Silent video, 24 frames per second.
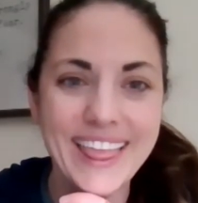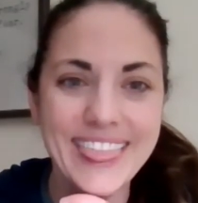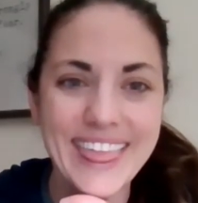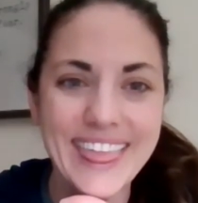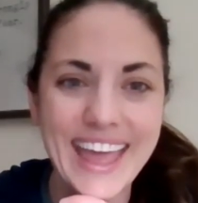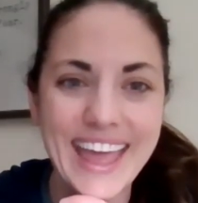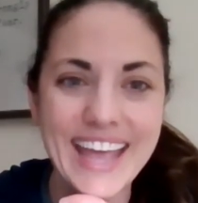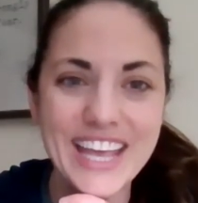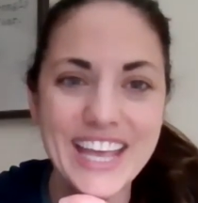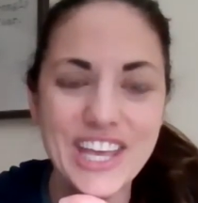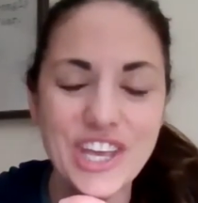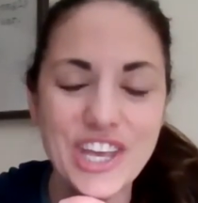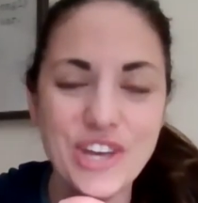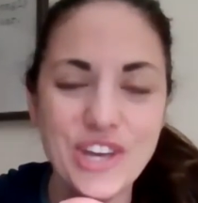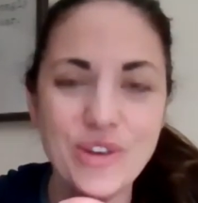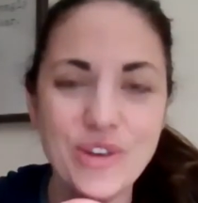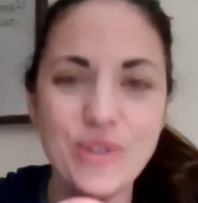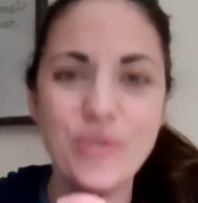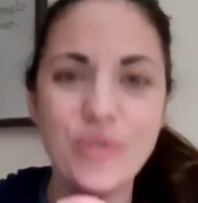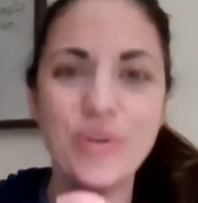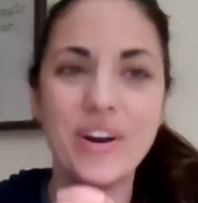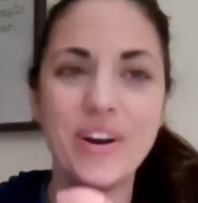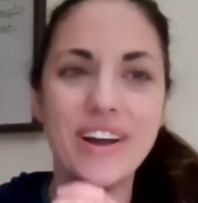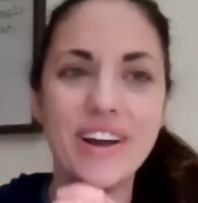Thank
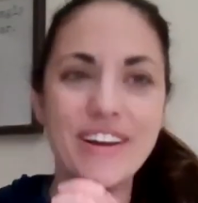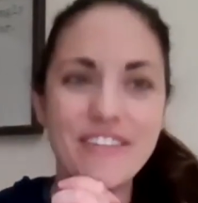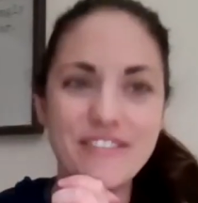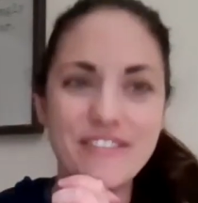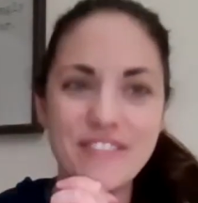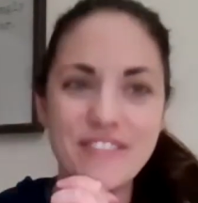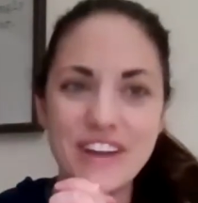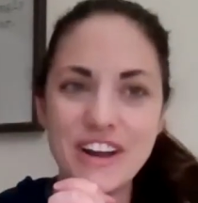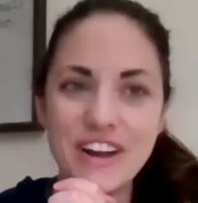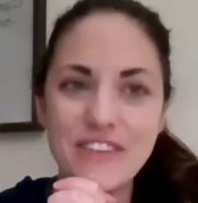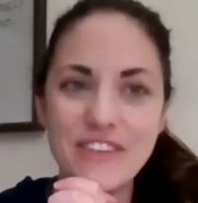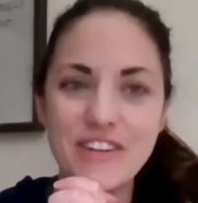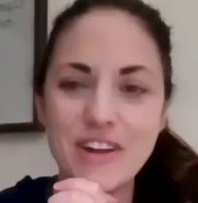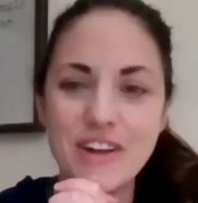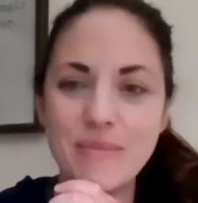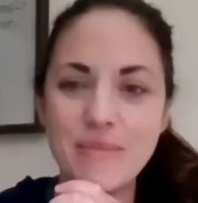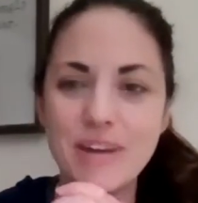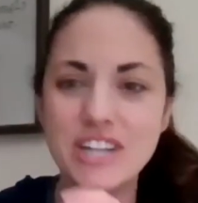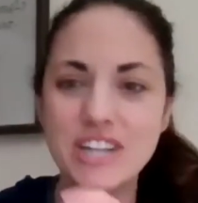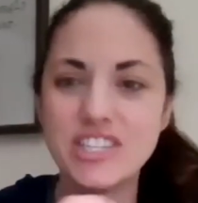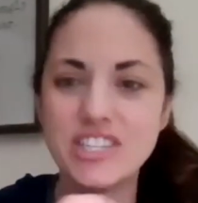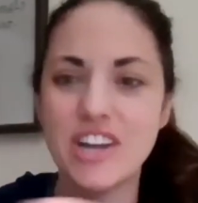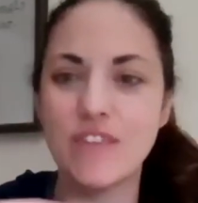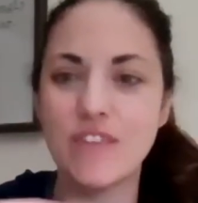you very, very
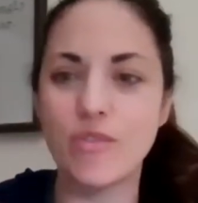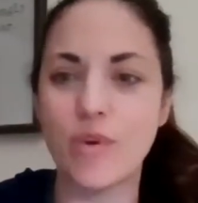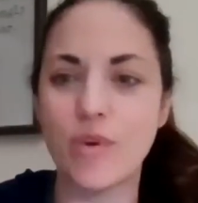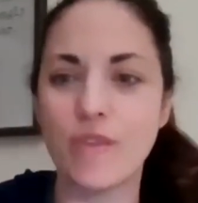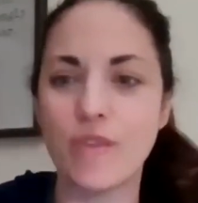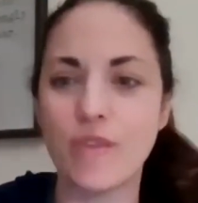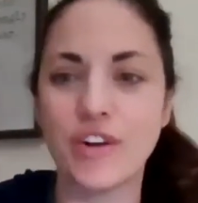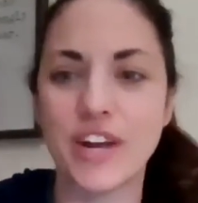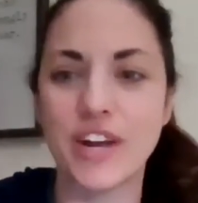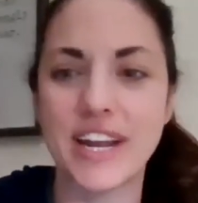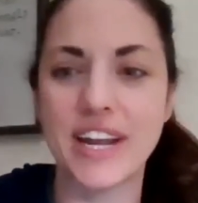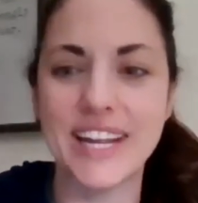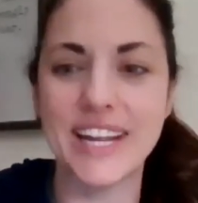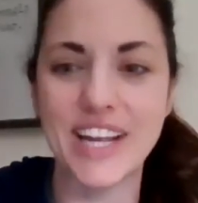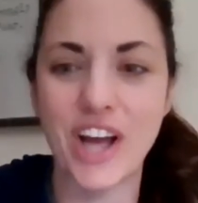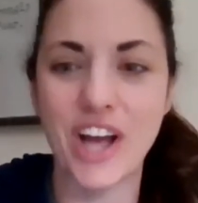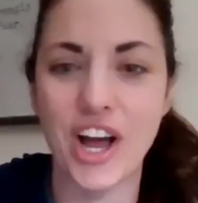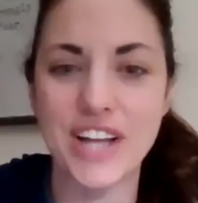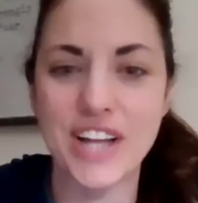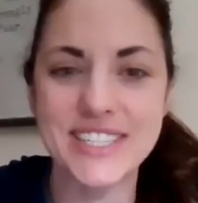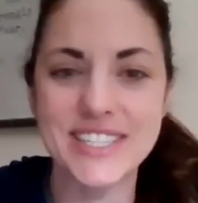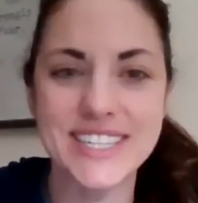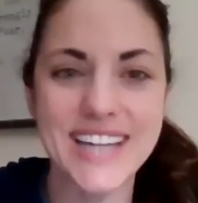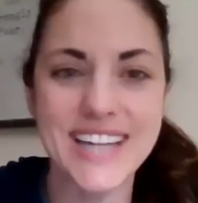much, everyone, for getting
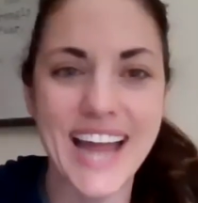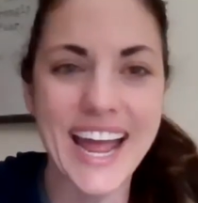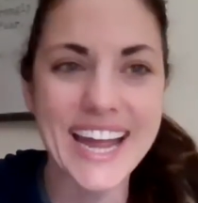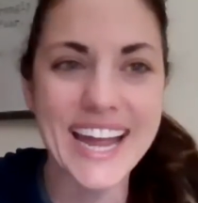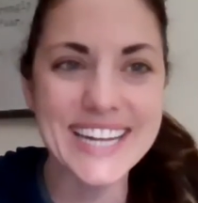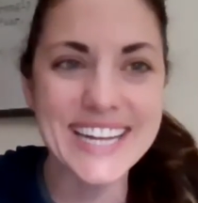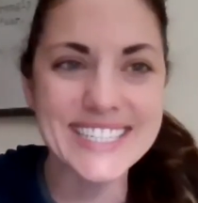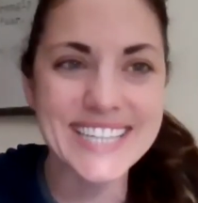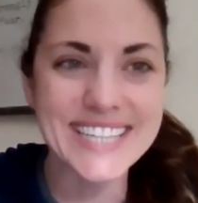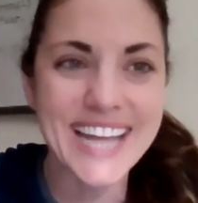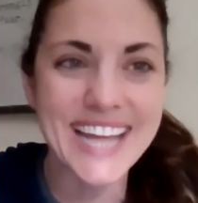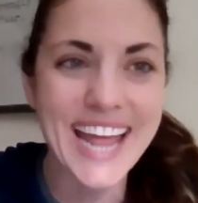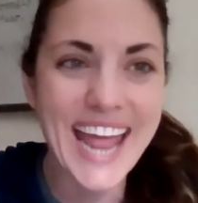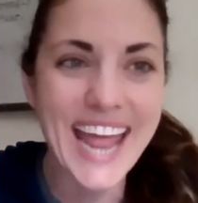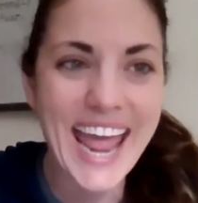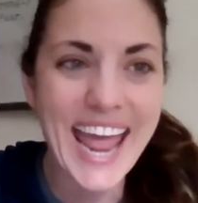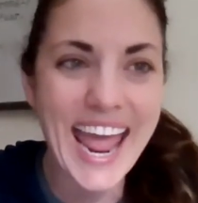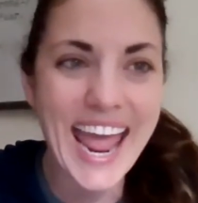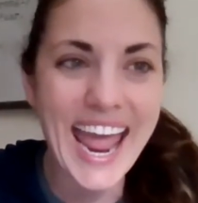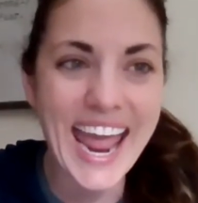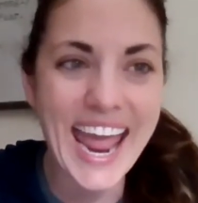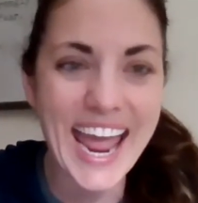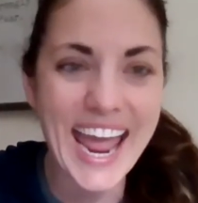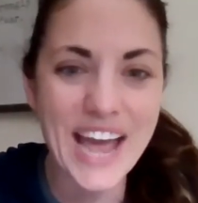on tonight.
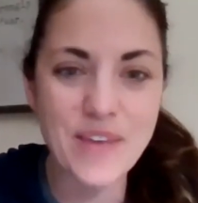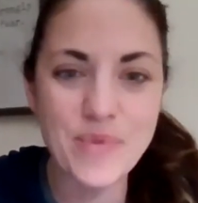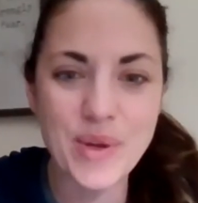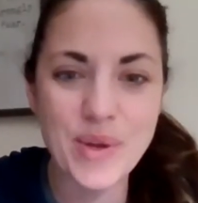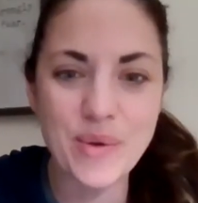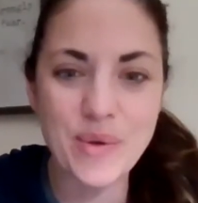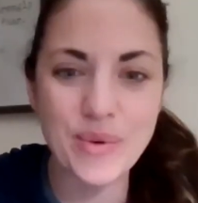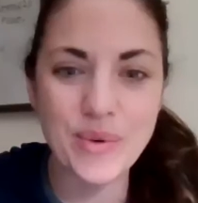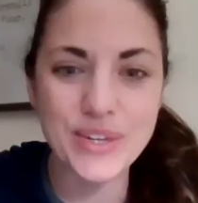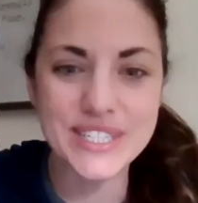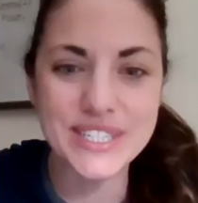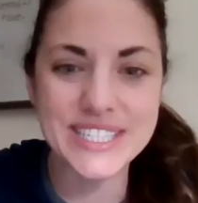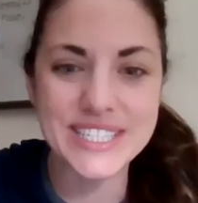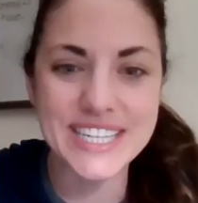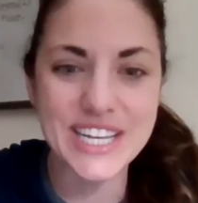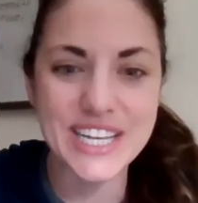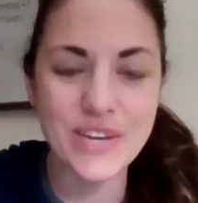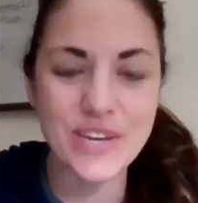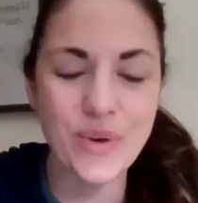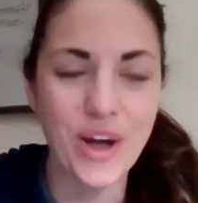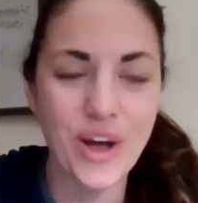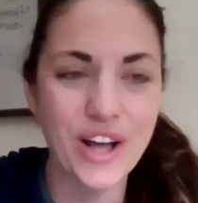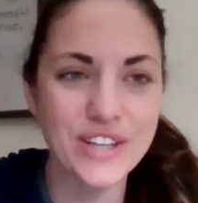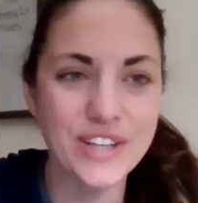And we will see
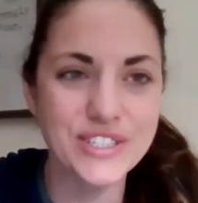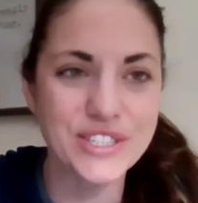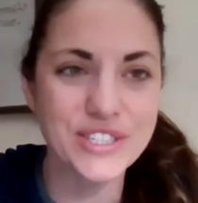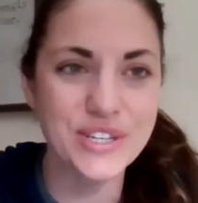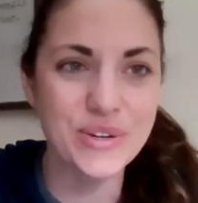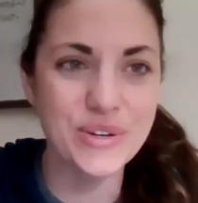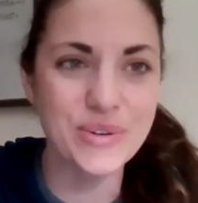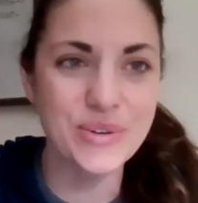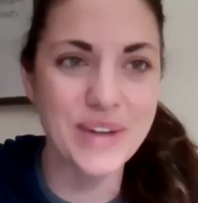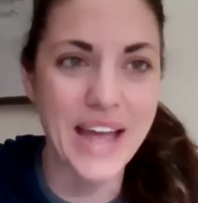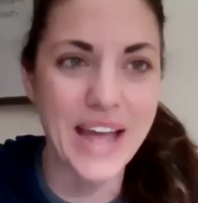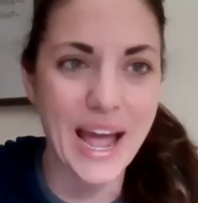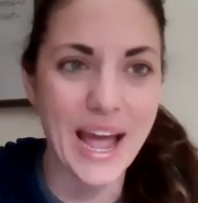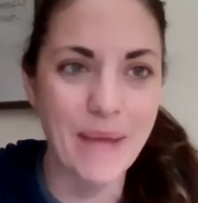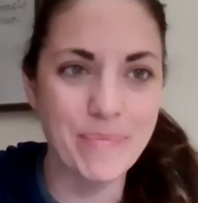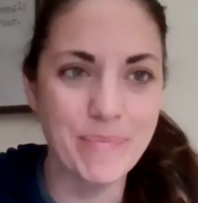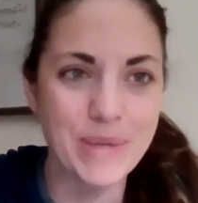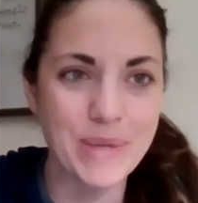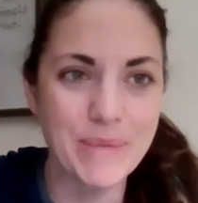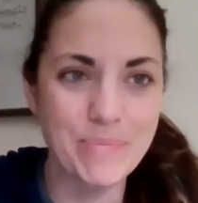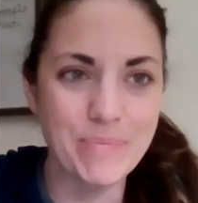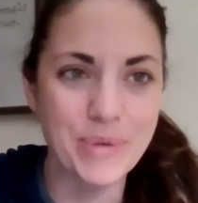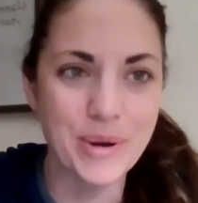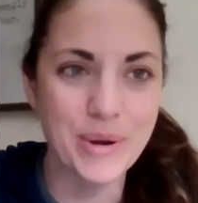you all soon.
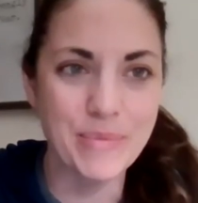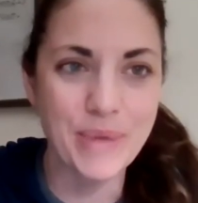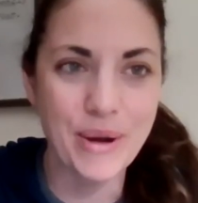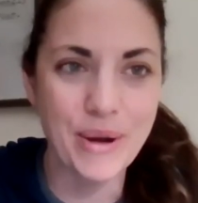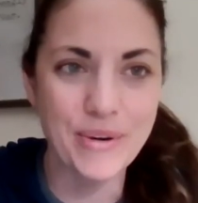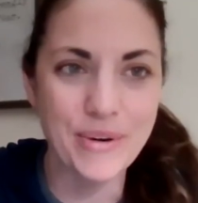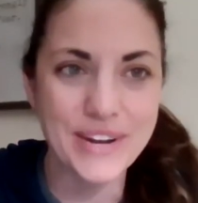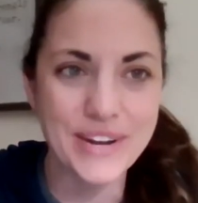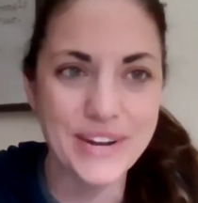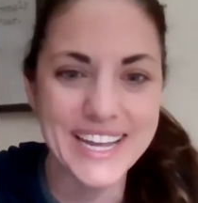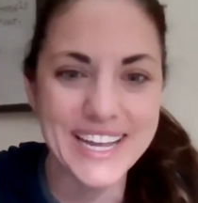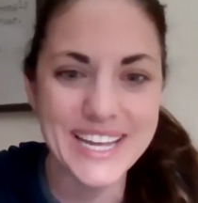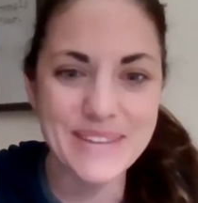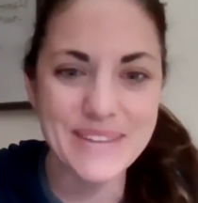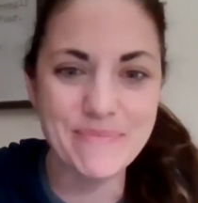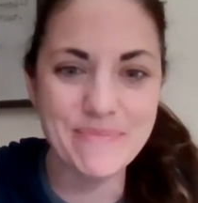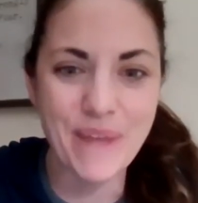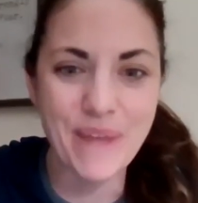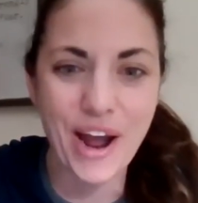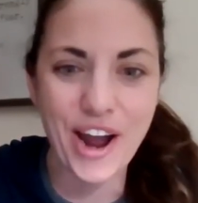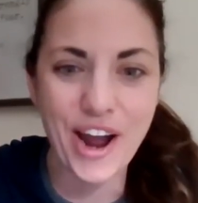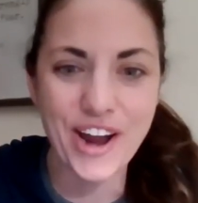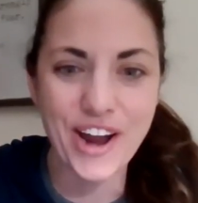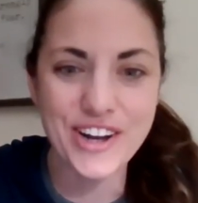Happy promoting in
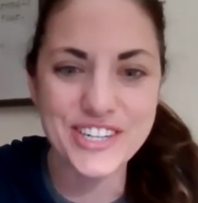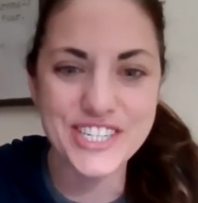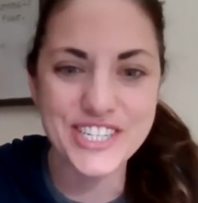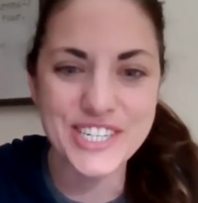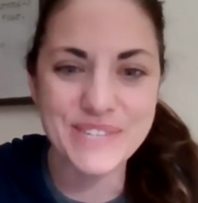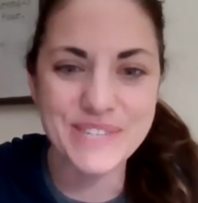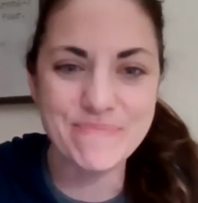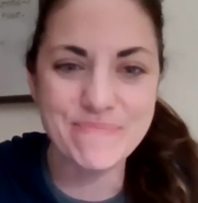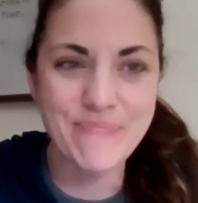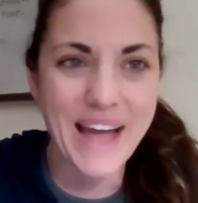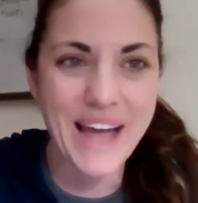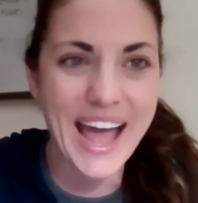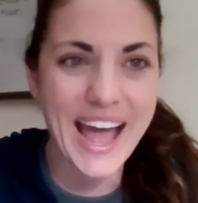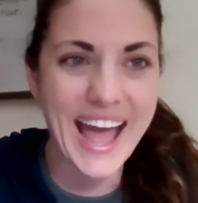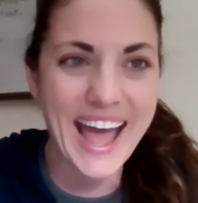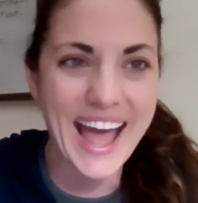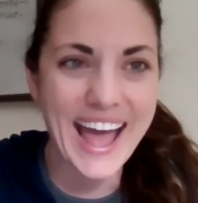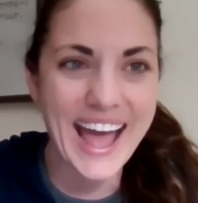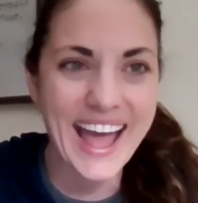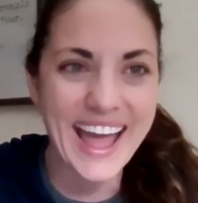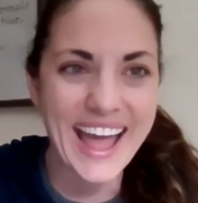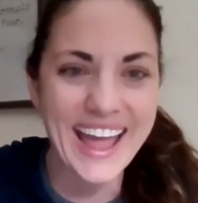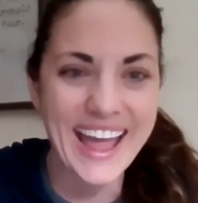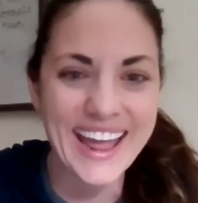March.
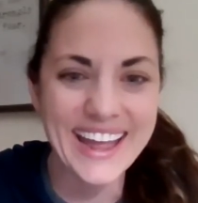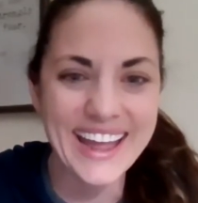Bye.